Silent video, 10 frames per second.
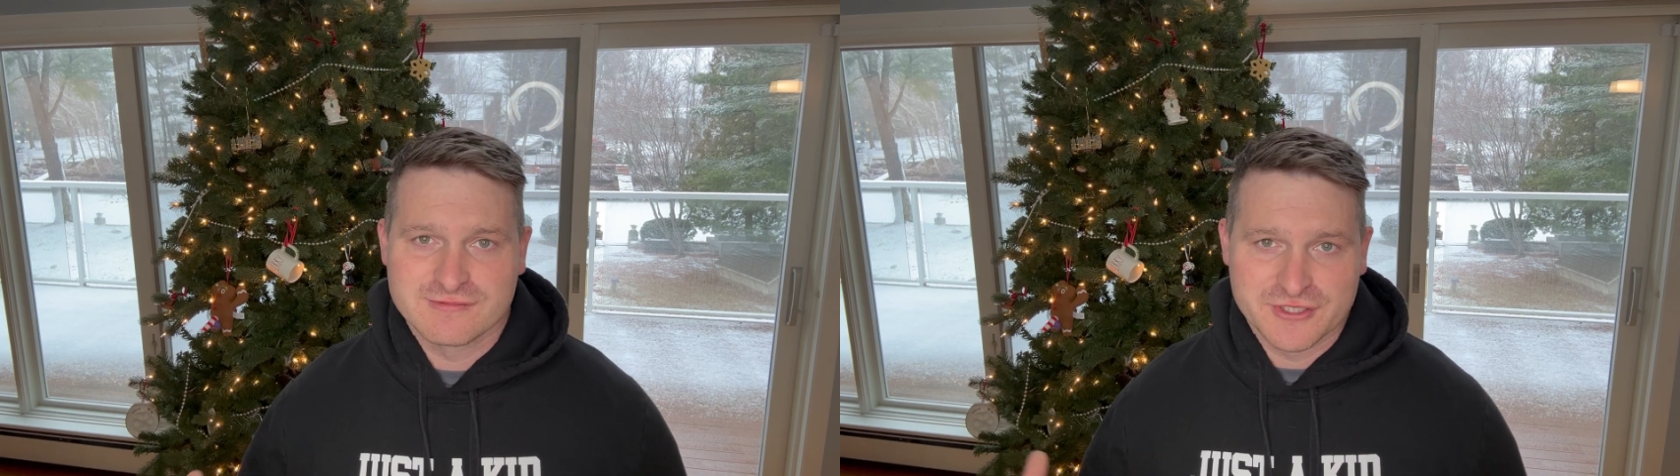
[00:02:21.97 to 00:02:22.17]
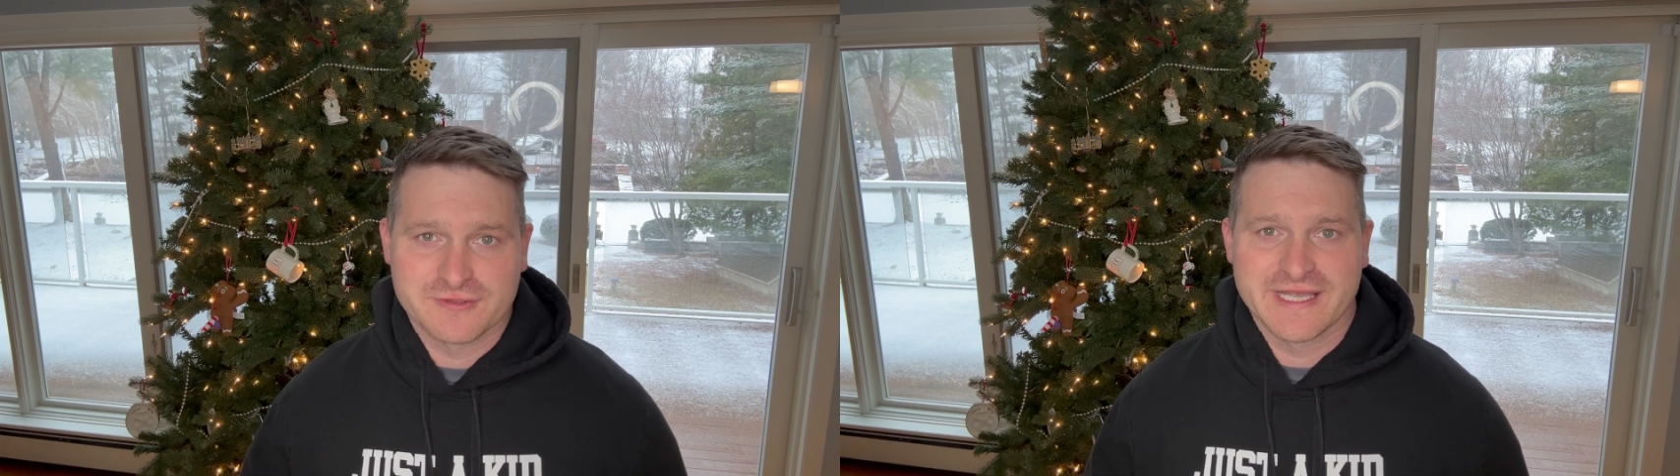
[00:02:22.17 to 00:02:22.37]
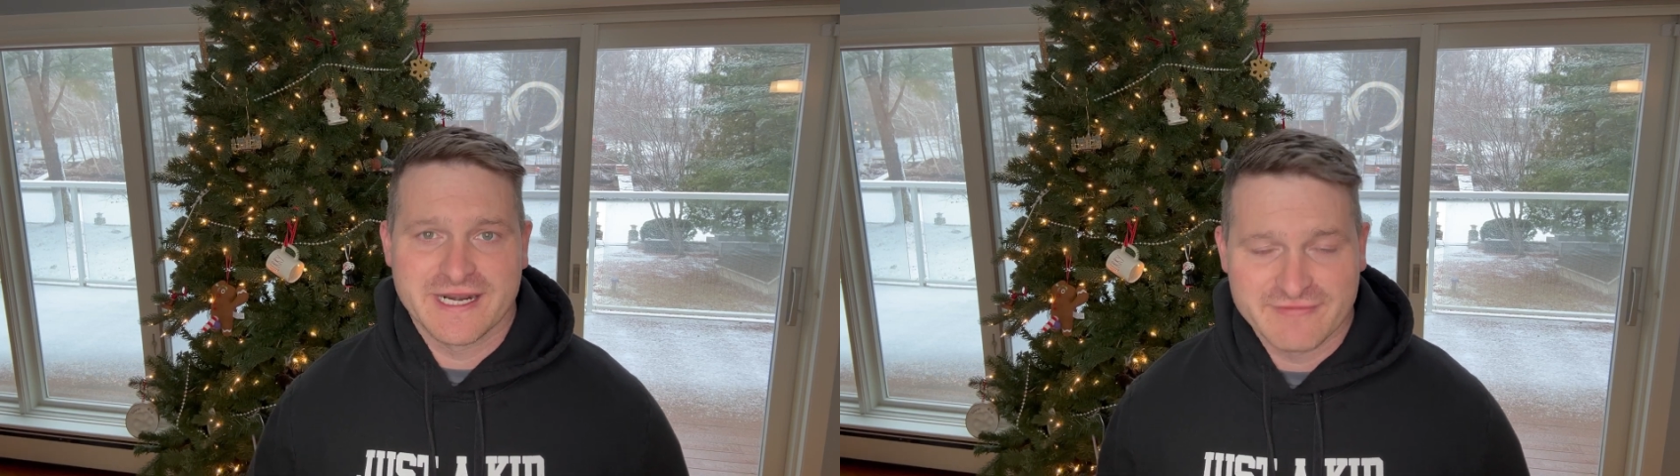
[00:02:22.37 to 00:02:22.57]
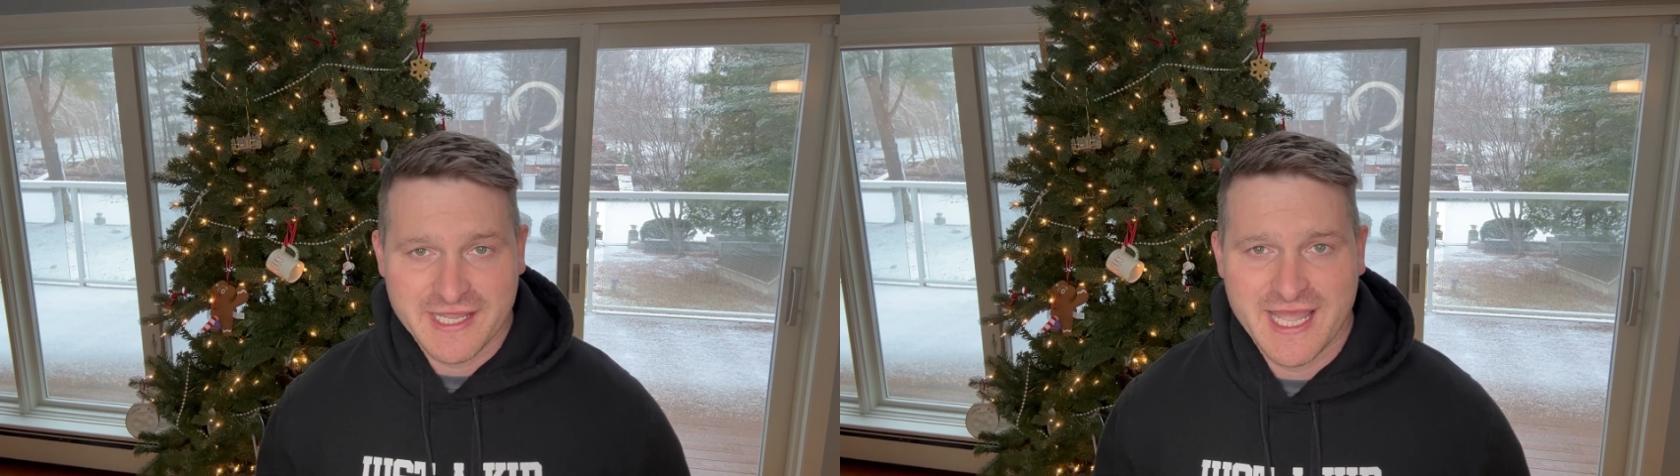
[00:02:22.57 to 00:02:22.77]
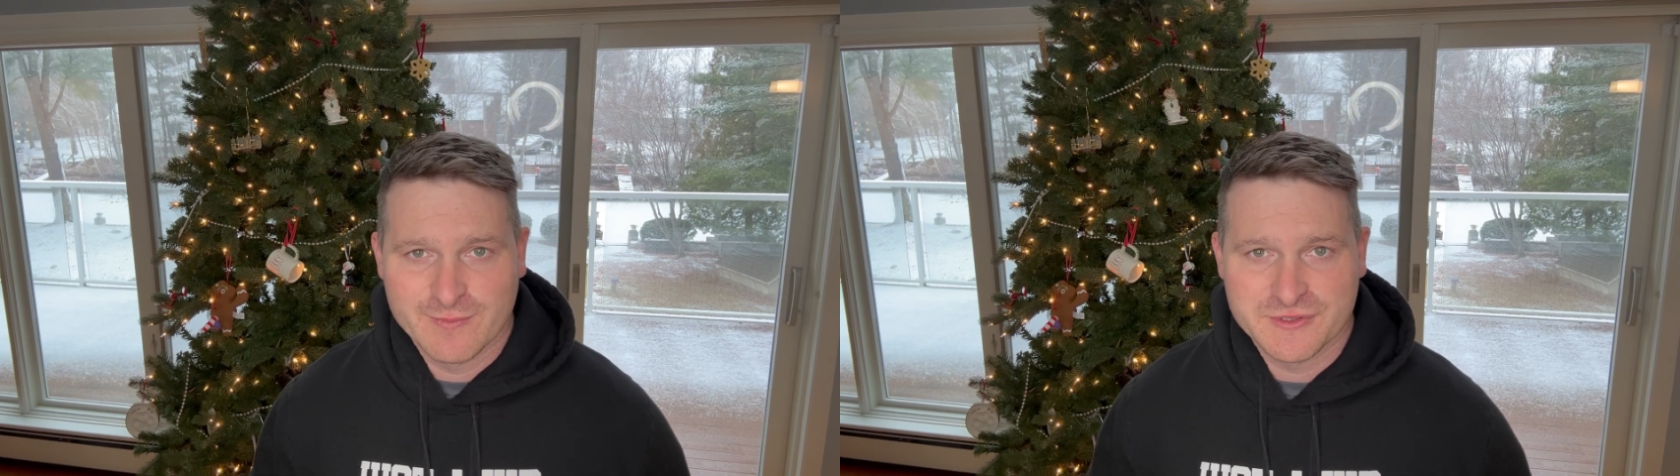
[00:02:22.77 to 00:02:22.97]
literally out of a
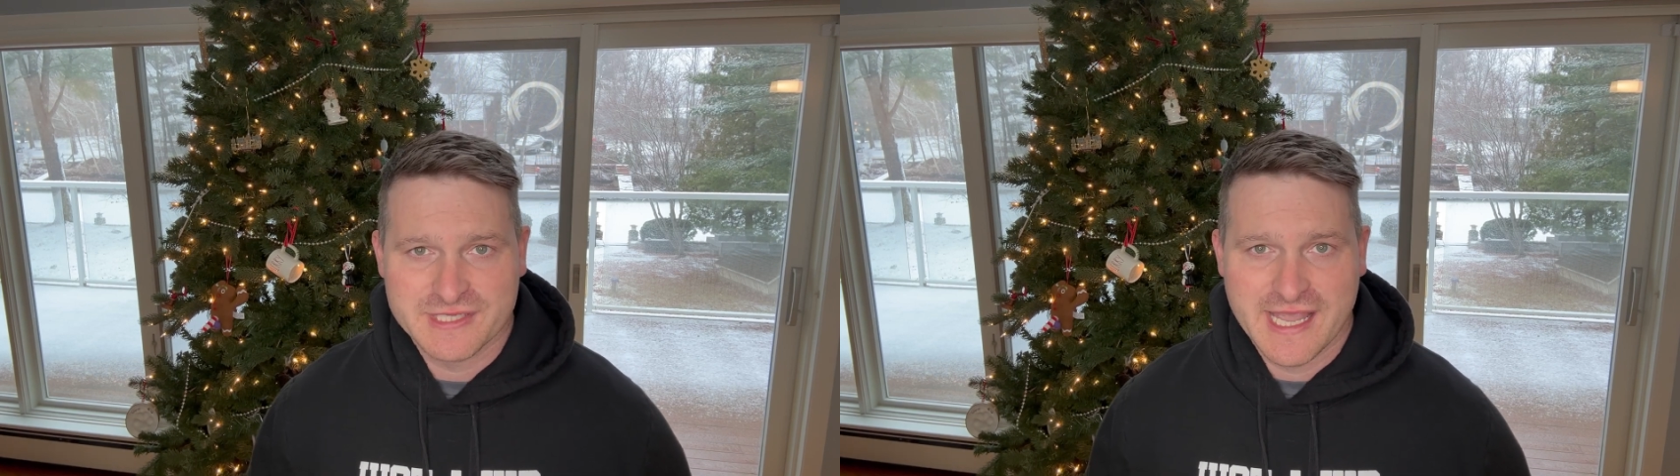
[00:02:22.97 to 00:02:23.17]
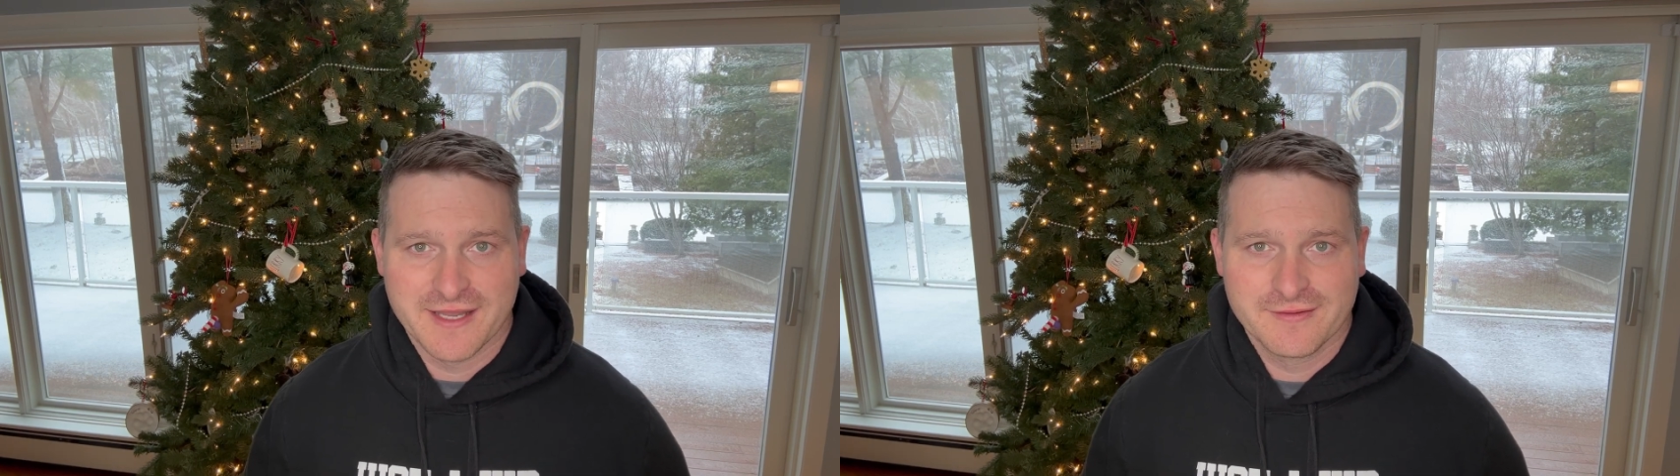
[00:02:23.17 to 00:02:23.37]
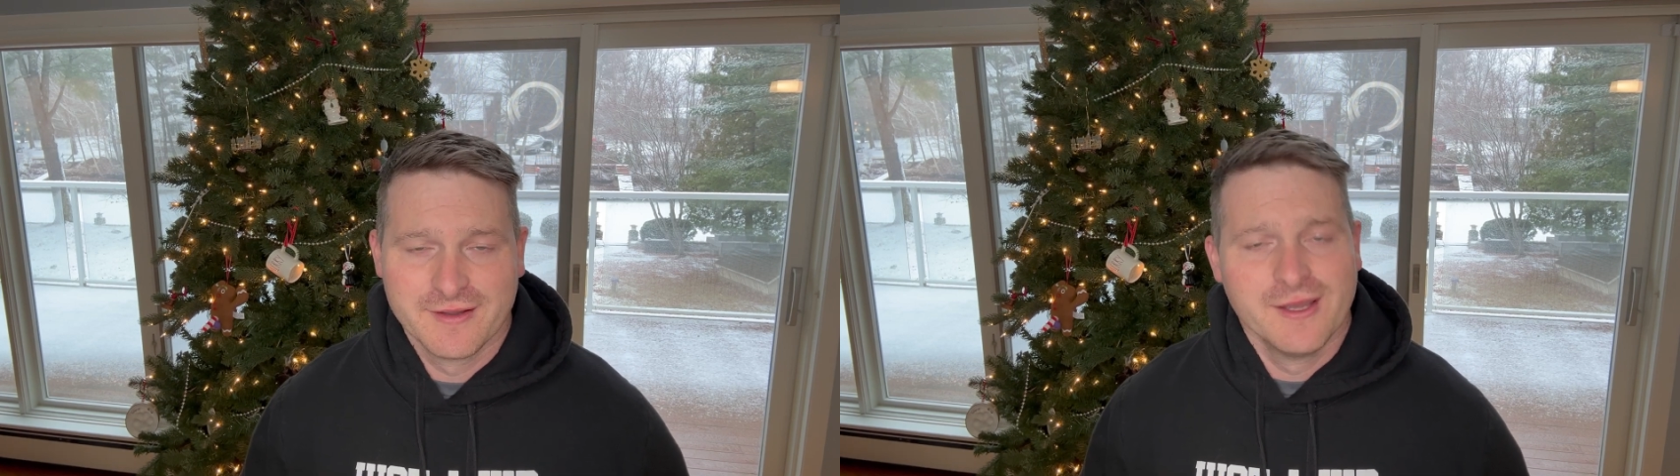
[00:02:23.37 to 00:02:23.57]
Campbell's can.